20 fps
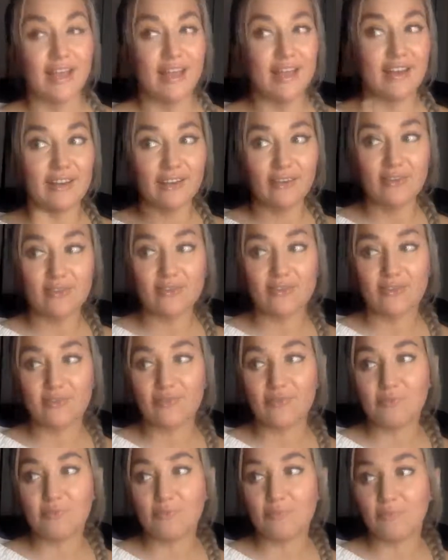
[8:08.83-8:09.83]

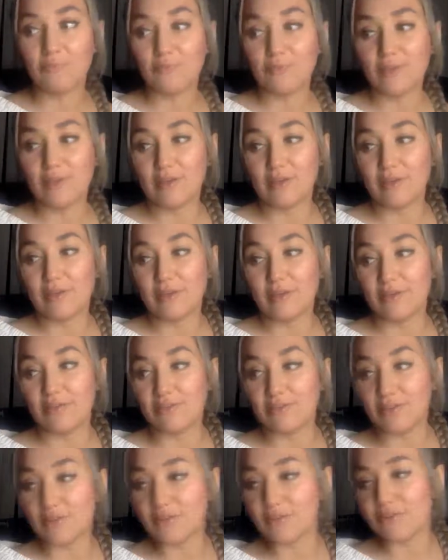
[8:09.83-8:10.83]
Another
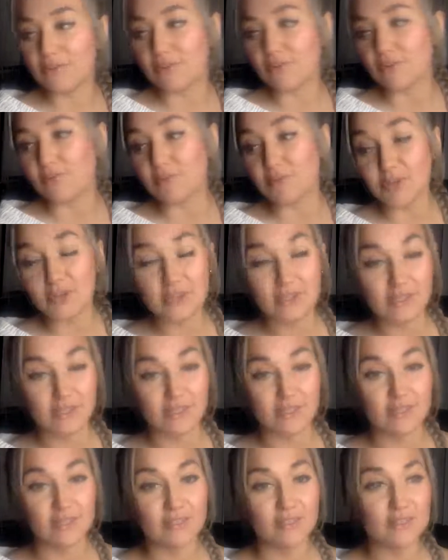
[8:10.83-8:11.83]

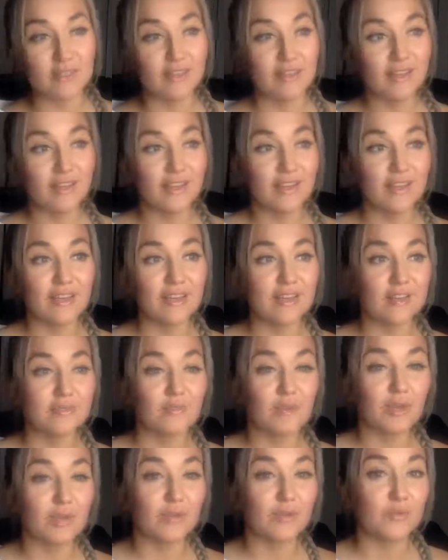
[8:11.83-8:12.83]
reason is
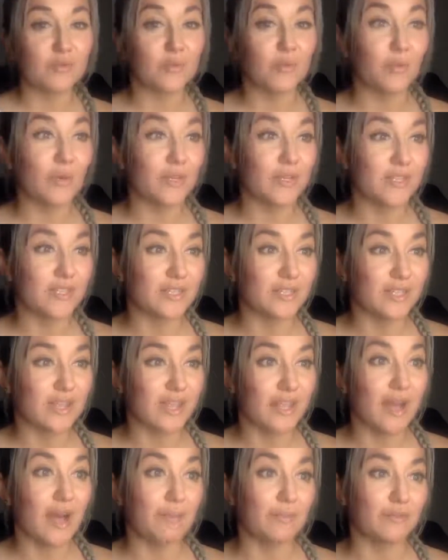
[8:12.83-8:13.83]
because we want to
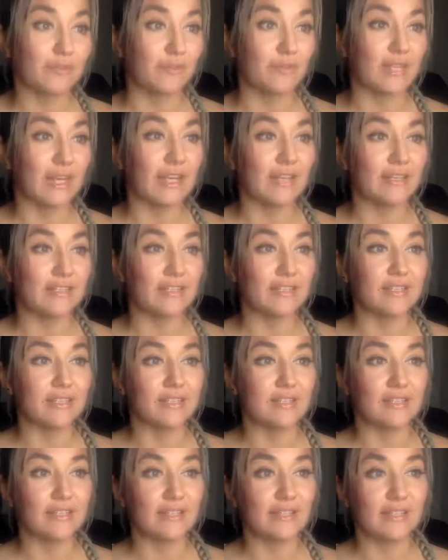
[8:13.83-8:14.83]
stay up to date.
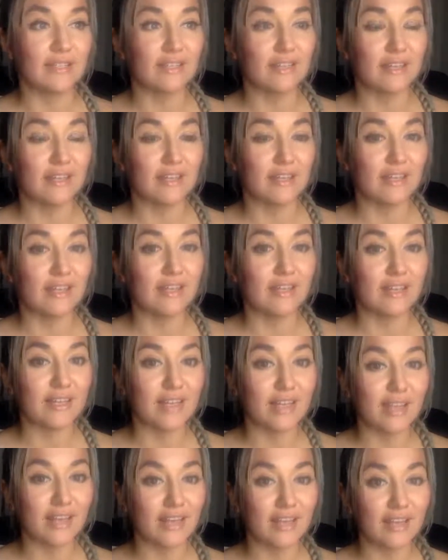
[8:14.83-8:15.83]
And
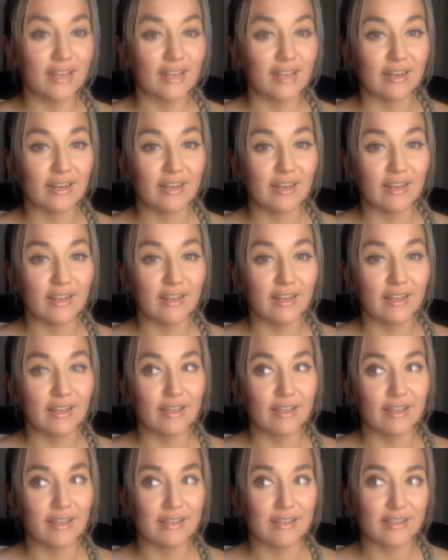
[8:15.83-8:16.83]
again,
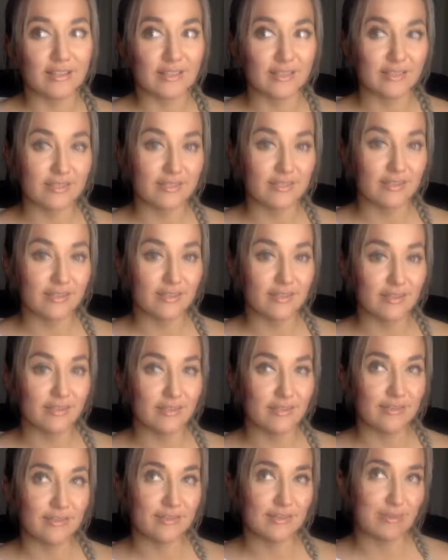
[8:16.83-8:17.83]
it's
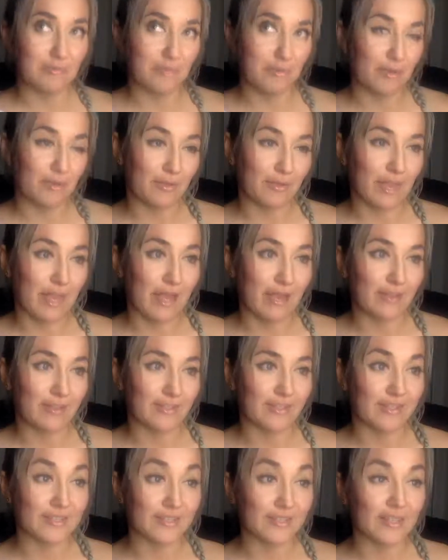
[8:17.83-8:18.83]
something
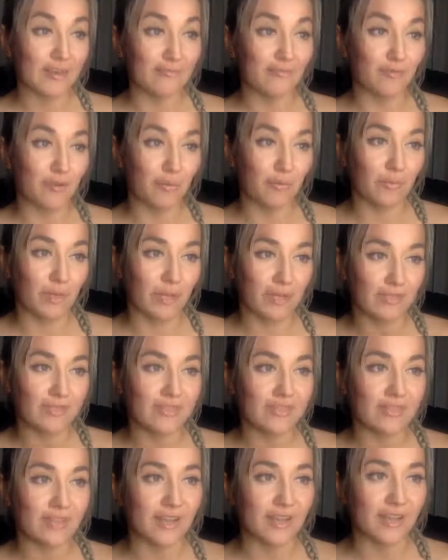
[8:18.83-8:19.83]
that doesn't come from the
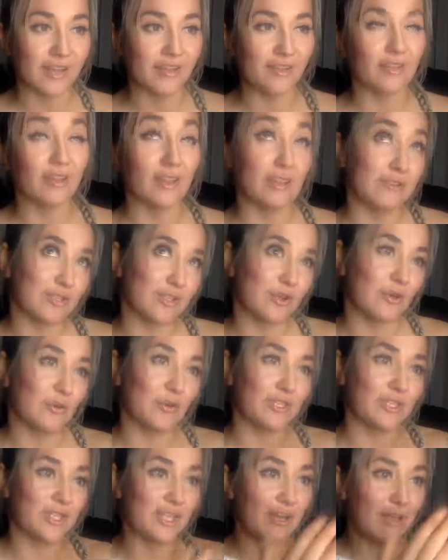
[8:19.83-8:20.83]
inside. So
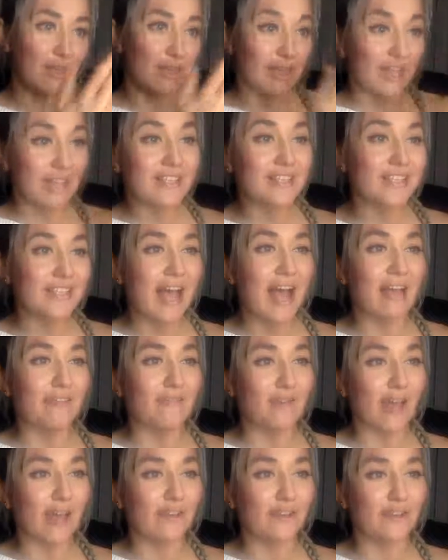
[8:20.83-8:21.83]
it's the inside
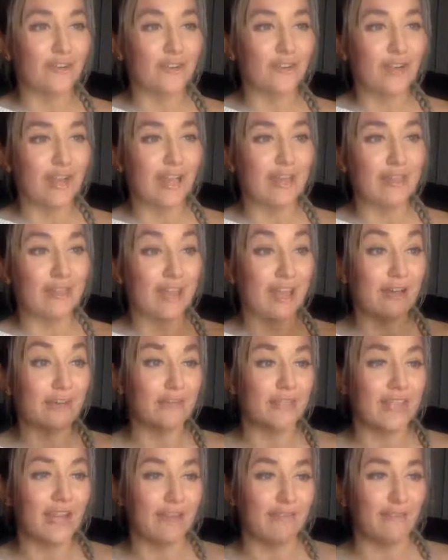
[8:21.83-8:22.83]
factor and the
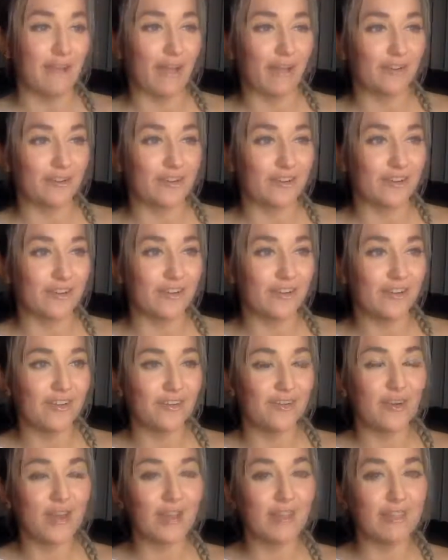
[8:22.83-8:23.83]
outside factor,
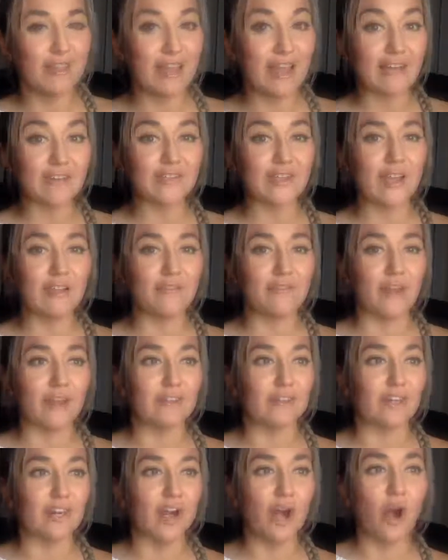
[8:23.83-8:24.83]
right? The outside
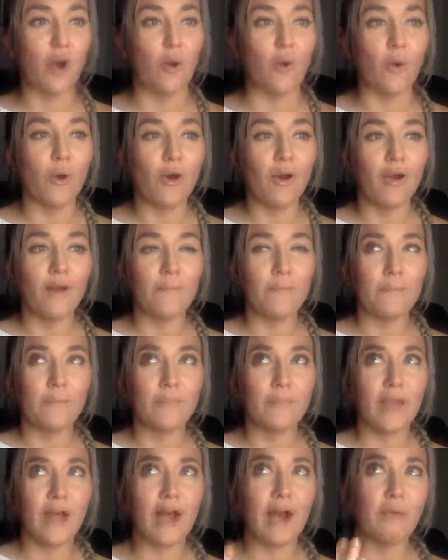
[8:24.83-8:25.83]
factor, oh,
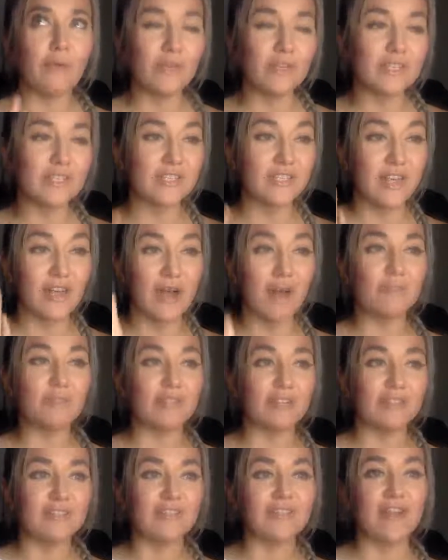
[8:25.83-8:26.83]
I want to stay
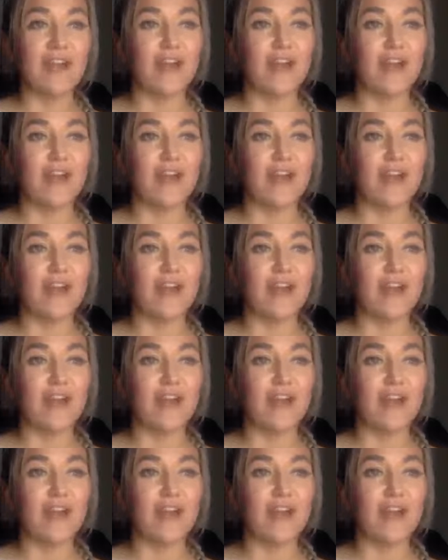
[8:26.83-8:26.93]
updated.